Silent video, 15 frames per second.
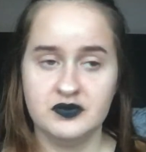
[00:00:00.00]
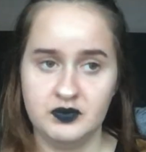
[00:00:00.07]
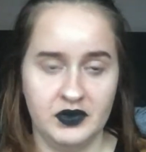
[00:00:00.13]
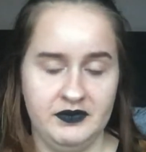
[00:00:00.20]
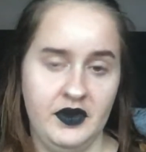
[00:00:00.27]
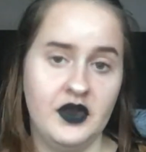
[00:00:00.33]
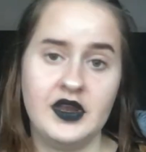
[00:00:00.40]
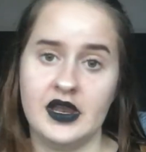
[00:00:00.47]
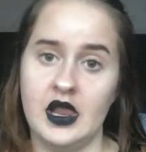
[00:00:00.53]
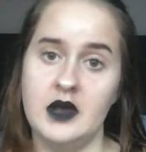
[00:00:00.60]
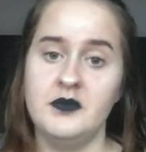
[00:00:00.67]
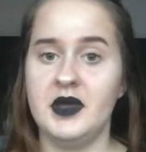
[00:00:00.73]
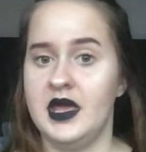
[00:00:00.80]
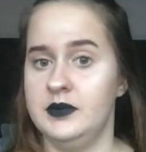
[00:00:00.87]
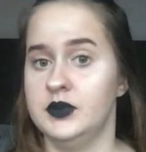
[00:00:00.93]
We've only
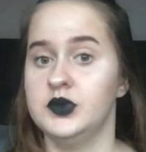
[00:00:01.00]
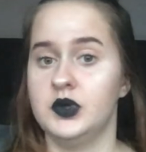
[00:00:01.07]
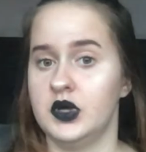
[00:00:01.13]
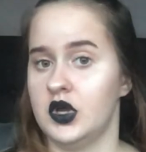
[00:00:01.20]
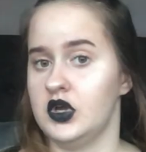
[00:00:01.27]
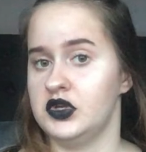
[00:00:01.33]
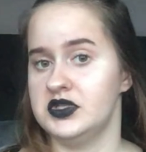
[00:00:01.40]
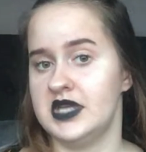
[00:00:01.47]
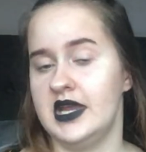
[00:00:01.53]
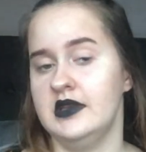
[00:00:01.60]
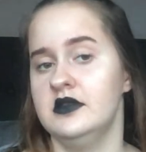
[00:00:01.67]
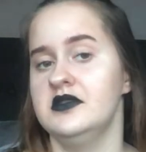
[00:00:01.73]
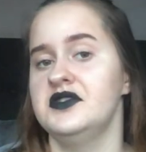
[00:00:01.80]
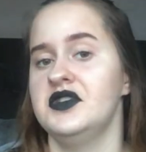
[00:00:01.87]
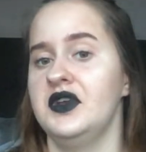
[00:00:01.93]
learnt paper one
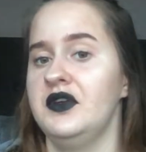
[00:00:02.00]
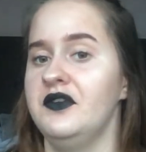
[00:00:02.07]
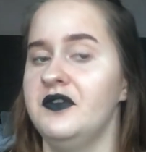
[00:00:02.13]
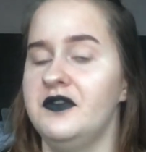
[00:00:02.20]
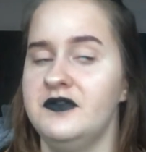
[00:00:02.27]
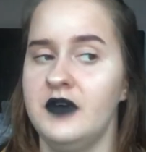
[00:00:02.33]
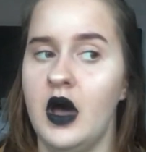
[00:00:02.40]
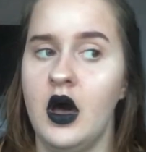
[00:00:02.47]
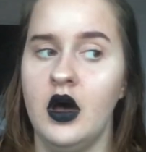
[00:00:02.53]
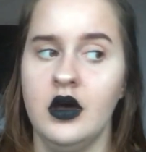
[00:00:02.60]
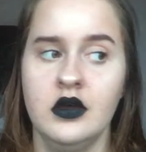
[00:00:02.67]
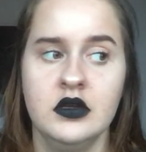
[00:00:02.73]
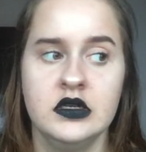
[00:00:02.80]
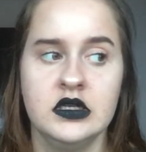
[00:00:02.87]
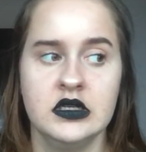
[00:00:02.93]
content so far,
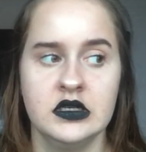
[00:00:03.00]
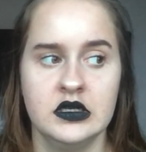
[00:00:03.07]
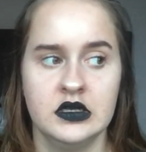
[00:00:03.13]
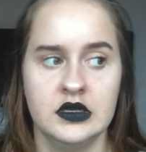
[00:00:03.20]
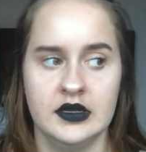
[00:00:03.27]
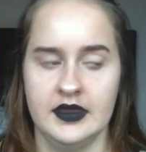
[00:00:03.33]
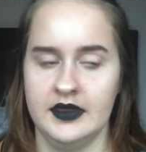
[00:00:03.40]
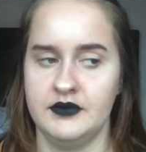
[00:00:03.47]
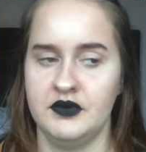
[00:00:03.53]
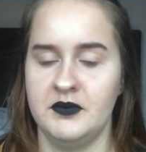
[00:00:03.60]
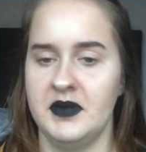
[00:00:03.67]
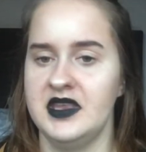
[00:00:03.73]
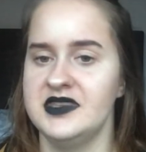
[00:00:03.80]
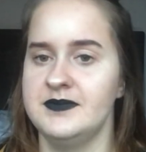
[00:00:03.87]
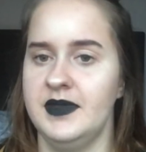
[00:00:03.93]
and that
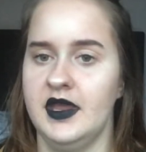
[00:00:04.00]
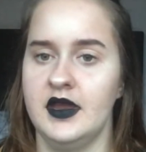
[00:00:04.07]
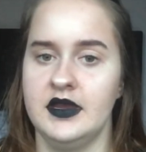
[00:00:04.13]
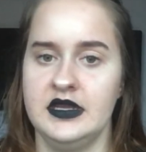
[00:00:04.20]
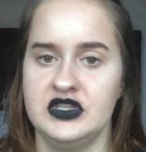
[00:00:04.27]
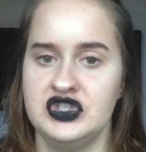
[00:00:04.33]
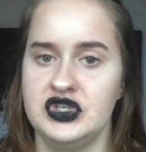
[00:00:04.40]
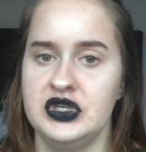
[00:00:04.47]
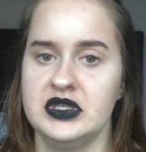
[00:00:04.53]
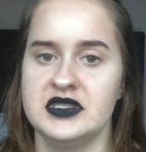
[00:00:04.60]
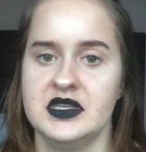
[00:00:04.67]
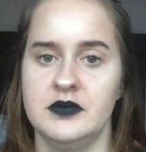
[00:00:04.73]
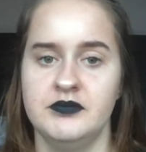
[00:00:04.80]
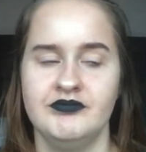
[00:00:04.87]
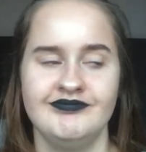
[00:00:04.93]
reminds me I need to do
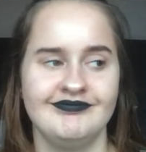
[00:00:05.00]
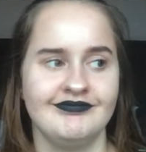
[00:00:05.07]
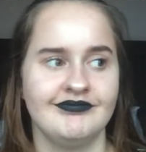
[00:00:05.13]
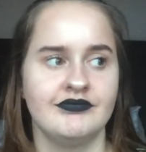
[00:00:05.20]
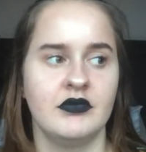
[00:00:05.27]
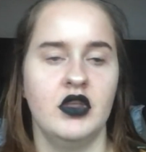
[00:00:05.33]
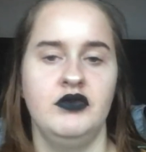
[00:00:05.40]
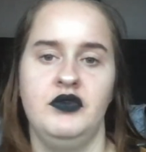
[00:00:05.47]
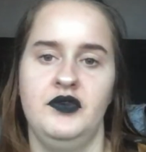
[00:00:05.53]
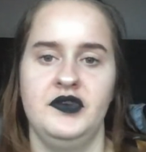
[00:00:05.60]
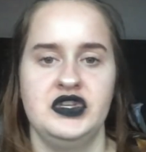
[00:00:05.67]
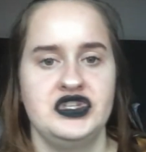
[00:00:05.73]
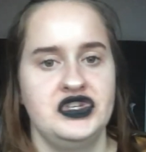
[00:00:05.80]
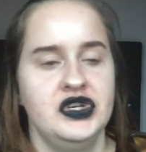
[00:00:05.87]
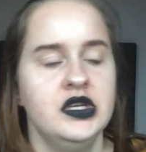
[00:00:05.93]
some
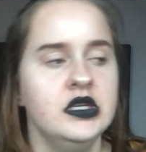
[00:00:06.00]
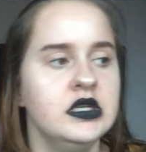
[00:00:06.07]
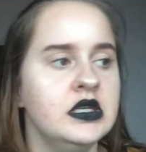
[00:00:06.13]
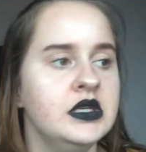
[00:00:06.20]
revision.